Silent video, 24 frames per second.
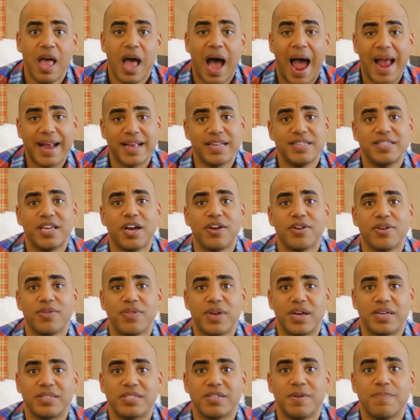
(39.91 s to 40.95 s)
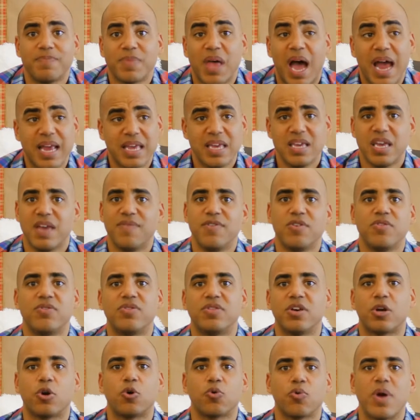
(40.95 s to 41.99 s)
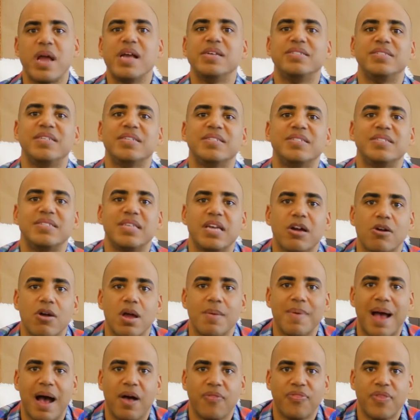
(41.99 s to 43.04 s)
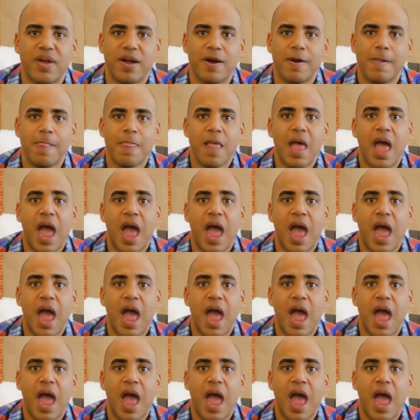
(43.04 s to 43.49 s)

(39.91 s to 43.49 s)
I can tell you this I can give you the craziest CRM out there,